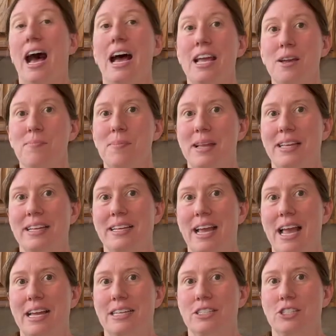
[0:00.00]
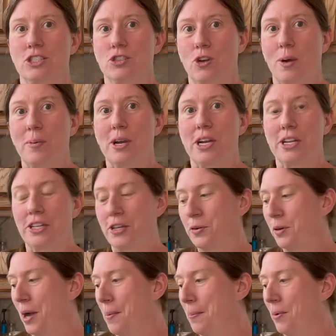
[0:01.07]
I am making a strawberry
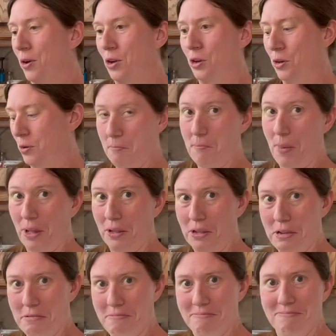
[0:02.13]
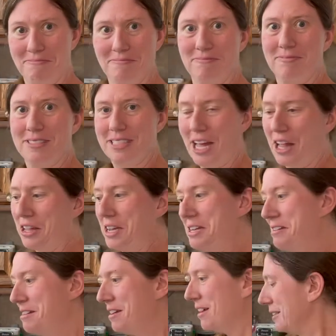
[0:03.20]
cucumber melon
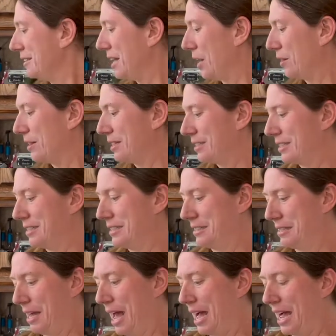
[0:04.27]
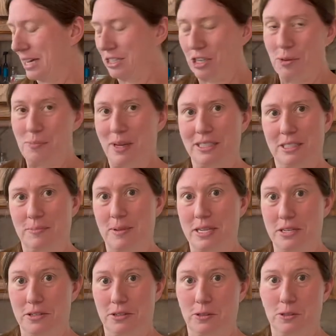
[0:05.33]
salad. Now this is actually meant to be
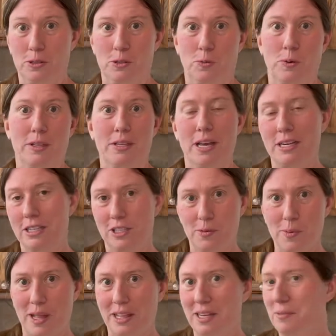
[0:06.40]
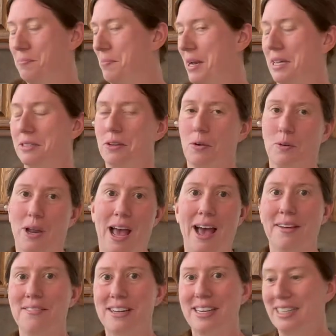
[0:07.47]
used with honeydew melon, but I don't
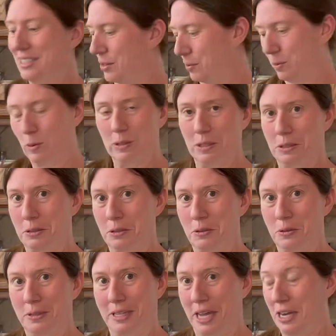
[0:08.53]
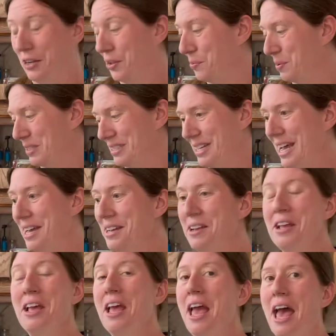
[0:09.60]
have any, so I'm going to use cantaloupe instead.
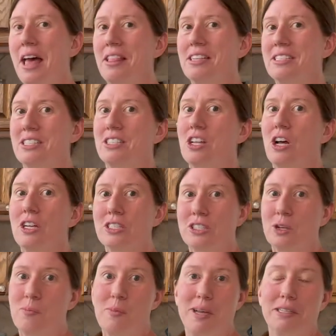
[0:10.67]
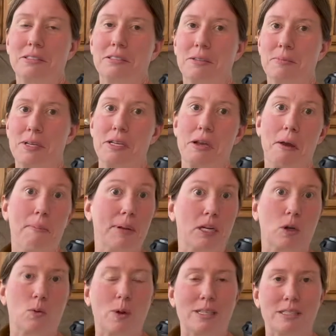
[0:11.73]
And this is also meant to be a
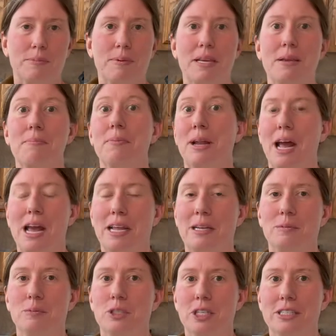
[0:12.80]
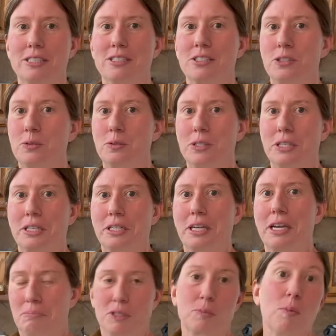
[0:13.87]
bigger recipe, but I am just using
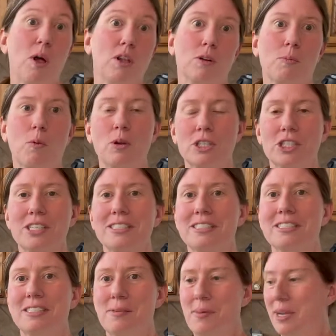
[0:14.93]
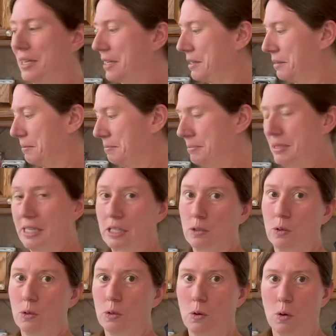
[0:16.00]
smaller portions to make a single
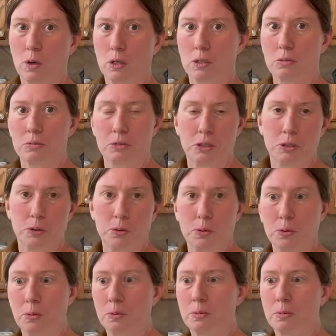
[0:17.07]
or 2